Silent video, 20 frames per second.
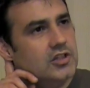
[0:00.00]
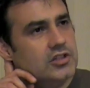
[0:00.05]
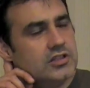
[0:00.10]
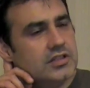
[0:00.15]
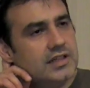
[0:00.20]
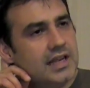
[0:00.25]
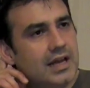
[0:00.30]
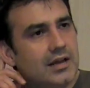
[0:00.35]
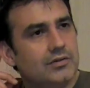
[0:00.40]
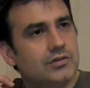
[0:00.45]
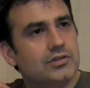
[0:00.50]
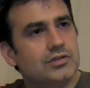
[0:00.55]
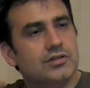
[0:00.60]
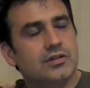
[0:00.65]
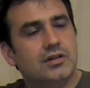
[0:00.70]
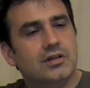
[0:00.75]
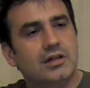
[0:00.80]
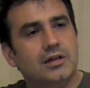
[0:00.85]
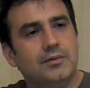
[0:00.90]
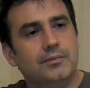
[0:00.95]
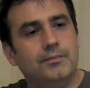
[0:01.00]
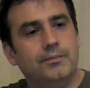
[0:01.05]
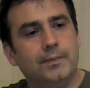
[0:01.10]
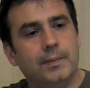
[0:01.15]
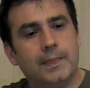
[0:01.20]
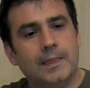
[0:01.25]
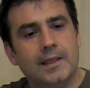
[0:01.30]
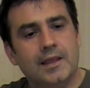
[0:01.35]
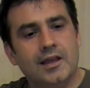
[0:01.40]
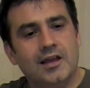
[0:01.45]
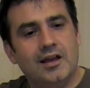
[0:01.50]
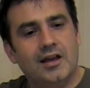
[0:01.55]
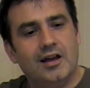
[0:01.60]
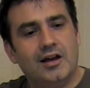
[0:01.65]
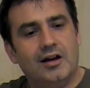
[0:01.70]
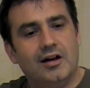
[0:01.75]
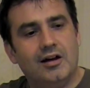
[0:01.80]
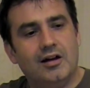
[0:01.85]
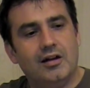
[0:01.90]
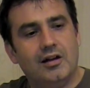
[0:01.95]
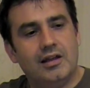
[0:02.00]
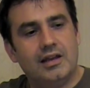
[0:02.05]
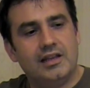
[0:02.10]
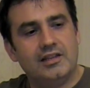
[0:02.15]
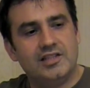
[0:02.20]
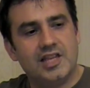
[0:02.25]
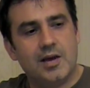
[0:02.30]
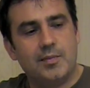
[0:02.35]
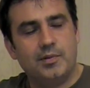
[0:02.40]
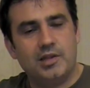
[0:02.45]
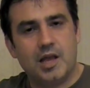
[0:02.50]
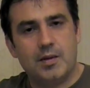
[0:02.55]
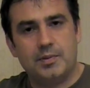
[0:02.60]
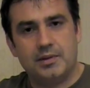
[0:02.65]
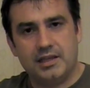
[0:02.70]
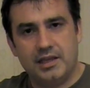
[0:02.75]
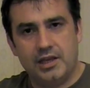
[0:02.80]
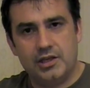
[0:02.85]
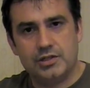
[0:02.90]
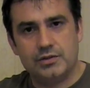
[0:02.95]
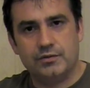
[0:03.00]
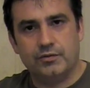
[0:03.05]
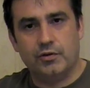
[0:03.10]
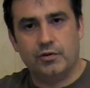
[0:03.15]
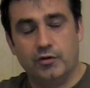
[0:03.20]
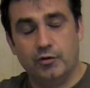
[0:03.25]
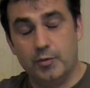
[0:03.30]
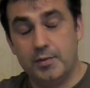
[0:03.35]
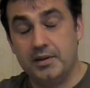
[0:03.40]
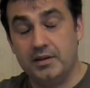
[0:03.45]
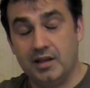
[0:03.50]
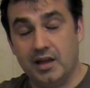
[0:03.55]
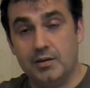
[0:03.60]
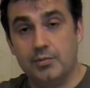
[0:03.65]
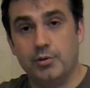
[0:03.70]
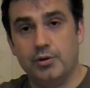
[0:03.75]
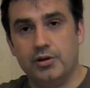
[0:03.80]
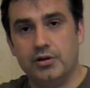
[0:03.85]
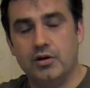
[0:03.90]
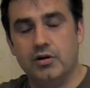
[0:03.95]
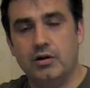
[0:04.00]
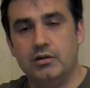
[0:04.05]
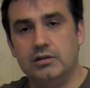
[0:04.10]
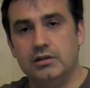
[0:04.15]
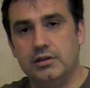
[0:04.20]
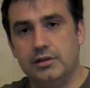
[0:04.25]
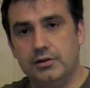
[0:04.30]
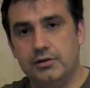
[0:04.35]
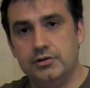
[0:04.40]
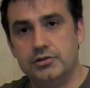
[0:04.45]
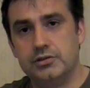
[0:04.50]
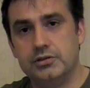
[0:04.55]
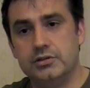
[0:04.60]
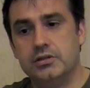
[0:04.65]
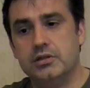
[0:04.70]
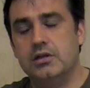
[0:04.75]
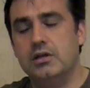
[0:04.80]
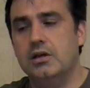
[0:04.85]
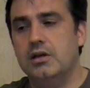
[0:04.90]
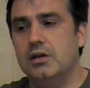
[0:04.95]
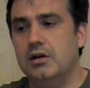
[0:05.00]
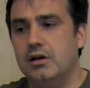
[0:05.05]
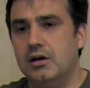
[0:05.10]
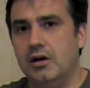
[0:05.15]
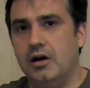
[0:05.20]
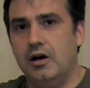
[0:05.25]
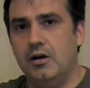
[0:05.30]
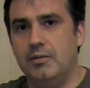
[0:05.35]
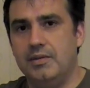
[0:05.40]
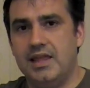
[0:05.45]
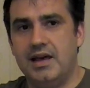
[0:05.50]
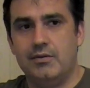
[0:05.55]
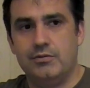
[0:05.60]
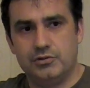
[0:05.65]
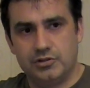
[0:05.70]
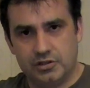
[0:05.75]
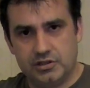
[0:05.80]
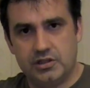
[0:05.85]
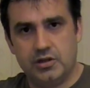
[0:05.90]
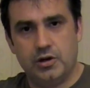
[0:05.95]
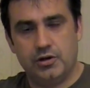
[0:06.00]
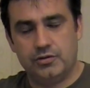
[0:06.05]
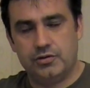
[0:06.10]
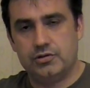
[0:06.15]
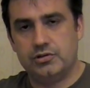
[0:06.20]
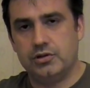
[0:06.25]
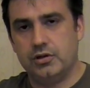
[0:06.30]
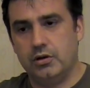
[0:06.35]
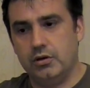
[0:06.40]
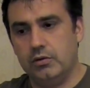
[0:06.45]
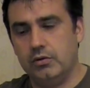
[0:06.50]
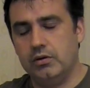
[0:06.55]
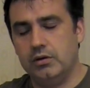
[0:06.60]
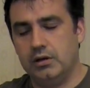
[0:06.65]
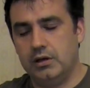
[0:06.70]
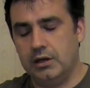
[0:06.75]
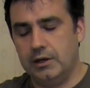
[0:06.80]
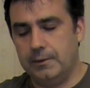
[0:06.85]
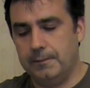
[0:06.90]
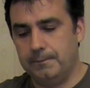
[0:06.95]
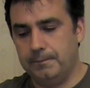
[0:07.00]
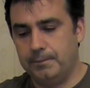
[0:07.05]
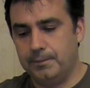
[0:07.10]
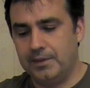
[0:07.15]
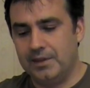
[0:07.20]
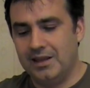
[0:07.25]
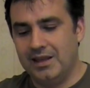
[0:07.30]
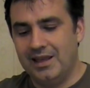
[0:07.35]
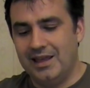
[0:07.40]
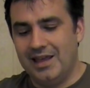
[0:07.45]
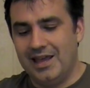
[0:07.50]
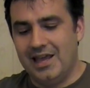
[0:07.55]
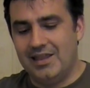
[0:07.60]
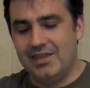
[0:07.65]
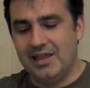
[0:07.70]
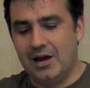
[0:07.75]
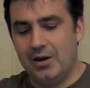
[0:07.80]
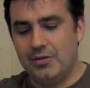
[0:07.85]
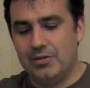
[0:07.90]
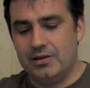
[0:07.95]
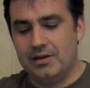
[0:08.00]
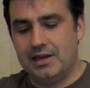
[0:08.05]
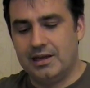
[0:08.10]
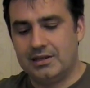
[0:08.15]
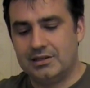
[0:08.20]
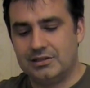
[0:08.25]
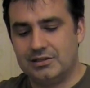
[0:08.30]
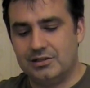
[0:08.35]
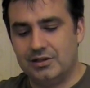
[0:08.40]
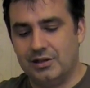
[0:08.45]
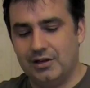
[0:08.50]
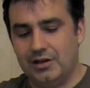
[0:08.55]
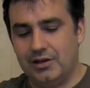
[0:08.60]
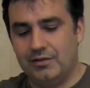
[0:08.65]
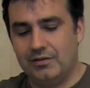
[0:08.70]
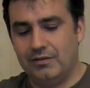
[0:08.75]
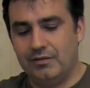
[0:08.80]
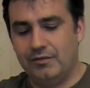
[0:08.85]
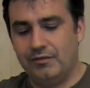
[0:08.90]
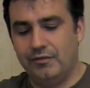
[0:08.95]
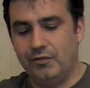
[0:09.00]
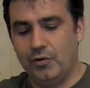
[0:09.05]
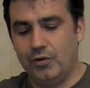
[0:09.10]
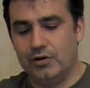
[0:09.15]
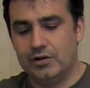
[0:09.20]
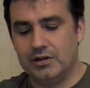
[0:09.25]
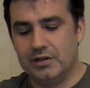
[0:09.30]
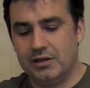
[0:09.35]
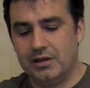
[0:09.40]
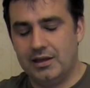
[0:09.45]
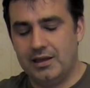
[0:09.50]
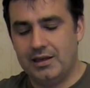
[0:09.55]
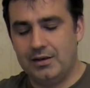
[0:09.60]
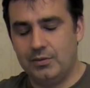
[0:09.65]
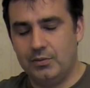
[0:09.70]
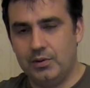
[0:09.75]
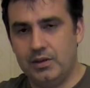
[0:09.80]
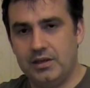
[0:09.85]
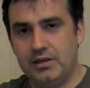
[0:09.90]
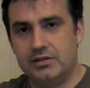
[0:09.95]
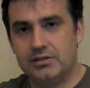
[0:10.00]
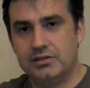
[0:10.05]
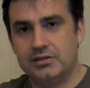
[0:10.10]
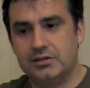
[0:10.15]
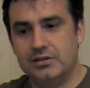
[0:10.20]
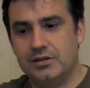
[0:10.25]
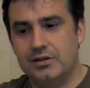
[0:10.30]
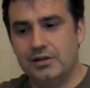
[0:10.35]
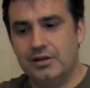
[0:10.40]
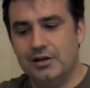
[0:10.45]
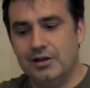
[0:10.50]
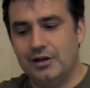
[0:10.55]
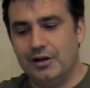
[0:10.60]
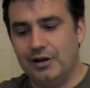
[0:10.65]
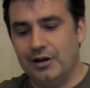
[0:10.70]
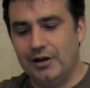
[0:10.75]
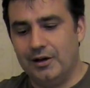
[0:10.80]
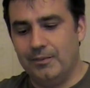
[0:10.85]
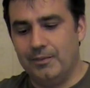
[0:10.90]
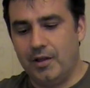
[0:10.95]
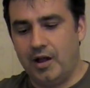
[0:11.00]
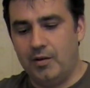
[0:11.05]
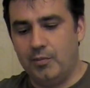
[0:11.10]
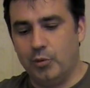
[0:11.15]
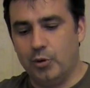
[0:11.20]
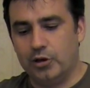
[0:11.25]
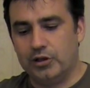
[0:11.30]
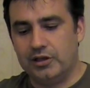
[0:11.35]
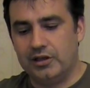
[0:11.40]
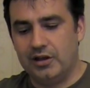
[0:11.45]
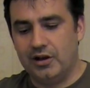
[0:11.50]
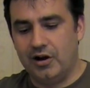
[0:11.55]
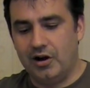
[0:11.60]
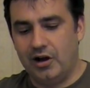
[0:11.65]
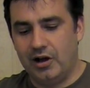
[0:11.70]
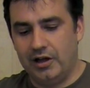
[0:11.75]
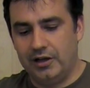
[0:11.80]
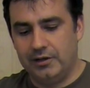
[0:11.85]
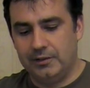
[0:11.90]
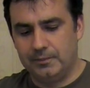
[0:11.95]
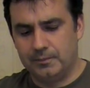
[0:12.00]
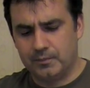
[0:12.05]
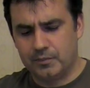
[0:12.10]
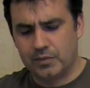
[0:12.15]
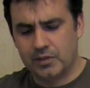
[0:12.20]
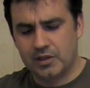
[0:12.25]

just announced an example application a Ruby library called Adhesion. That was just here at the show. And now in the next 4 to 8 weeks, I'm working on